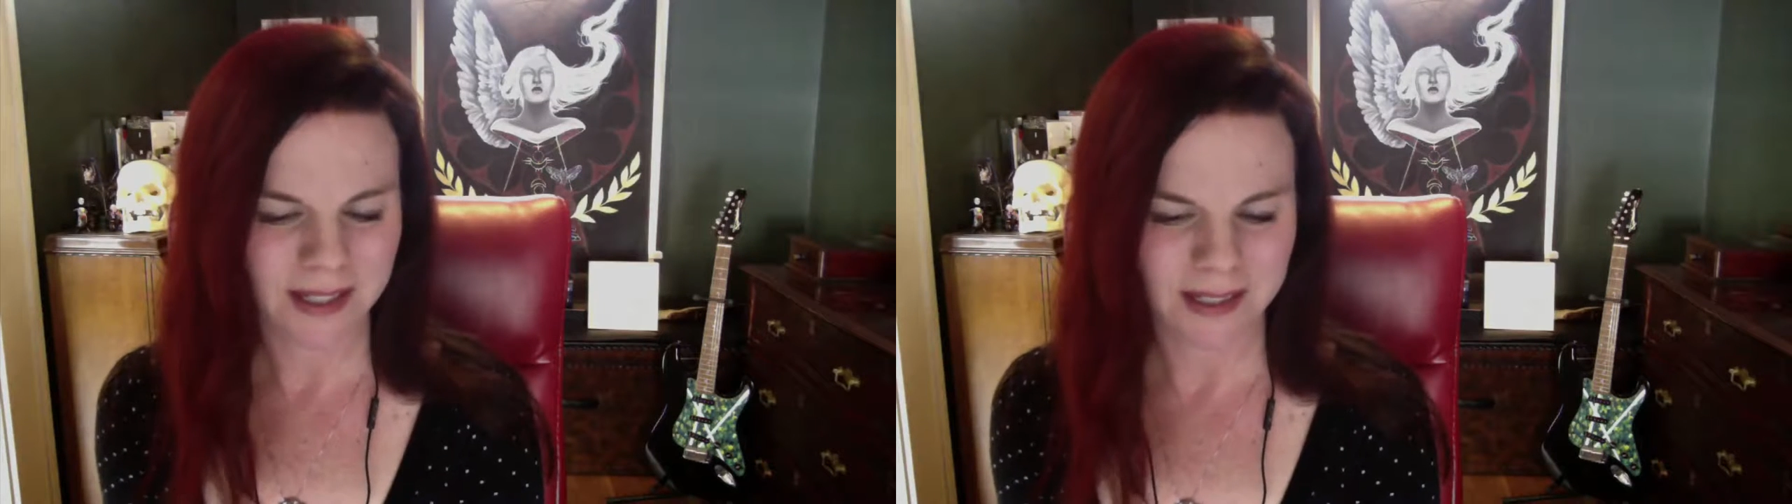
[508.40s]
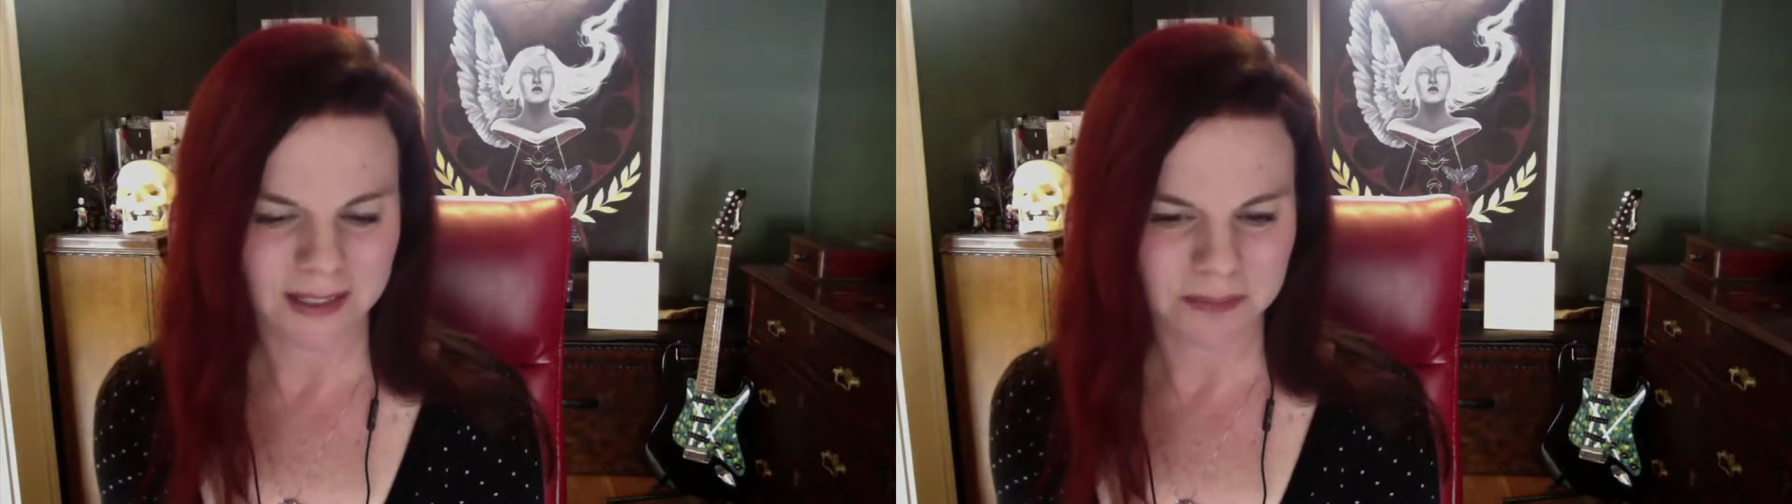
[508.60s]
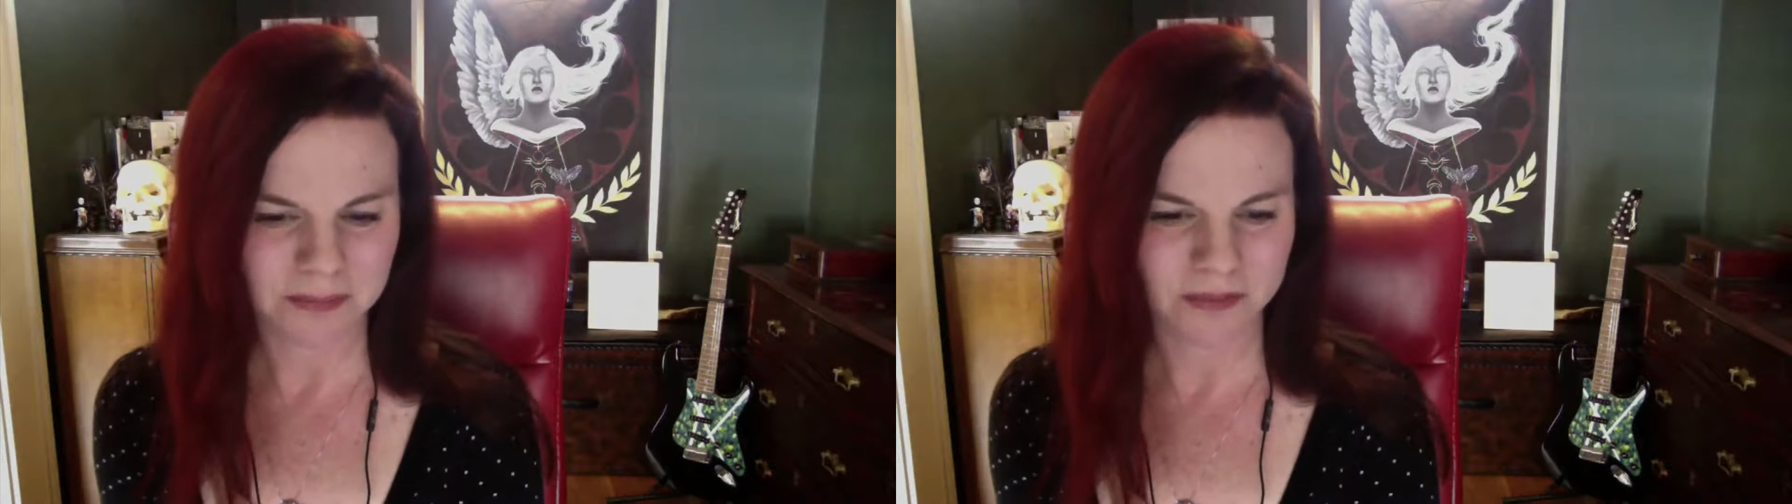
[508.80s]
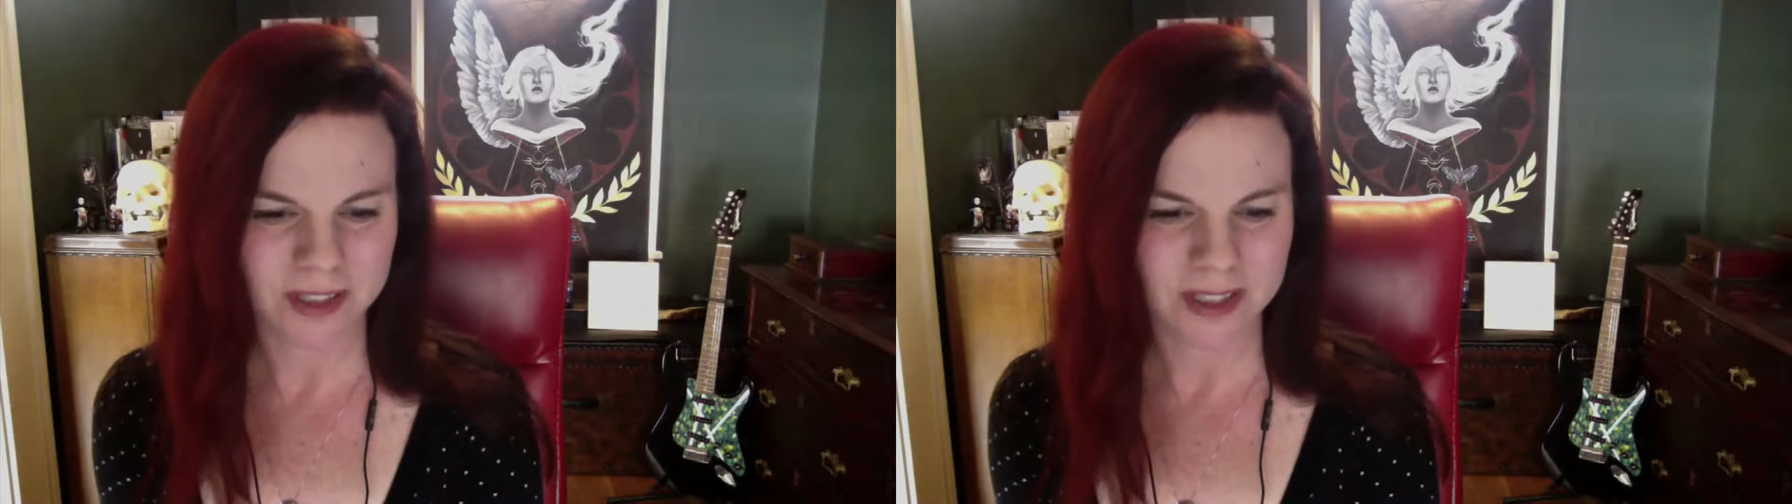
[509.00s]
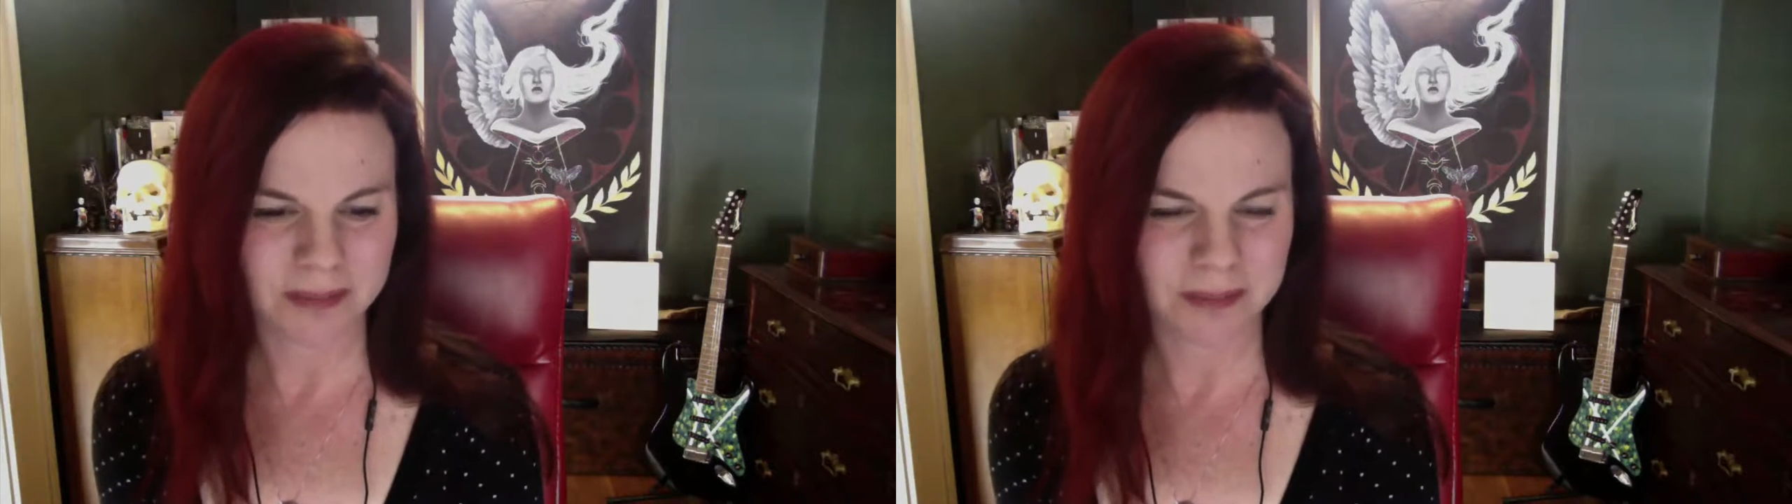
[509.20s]

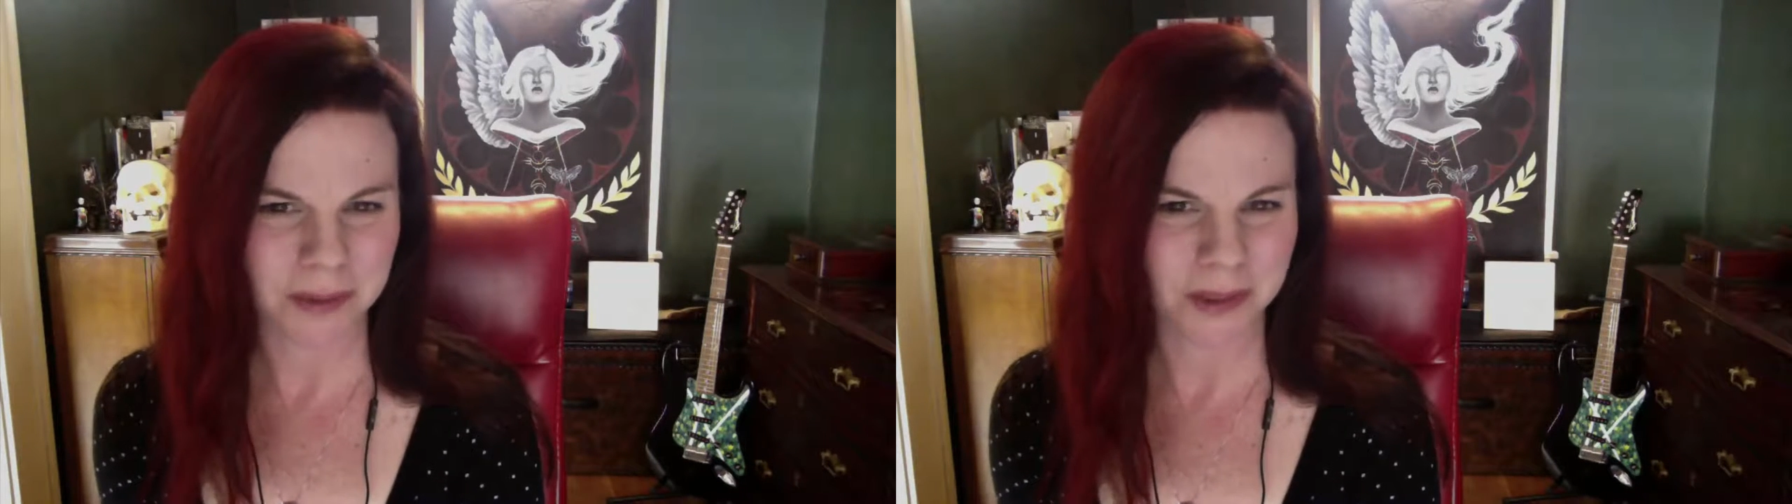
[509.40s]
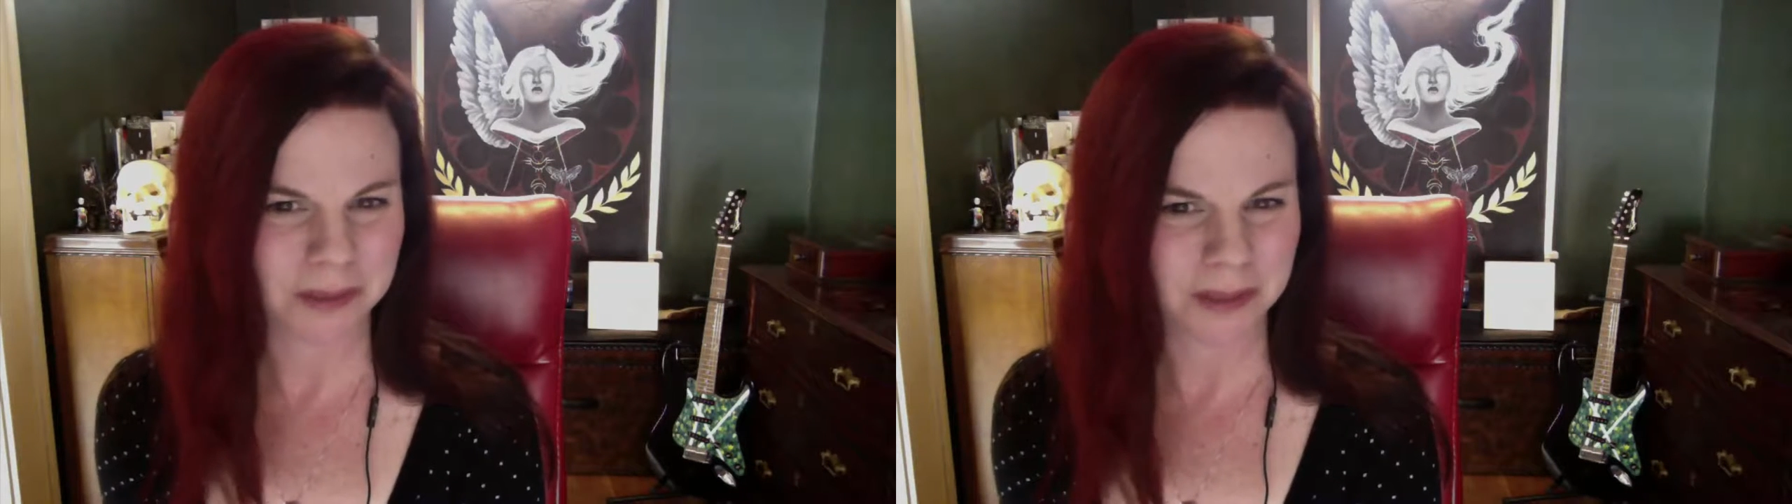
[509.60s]
For some people,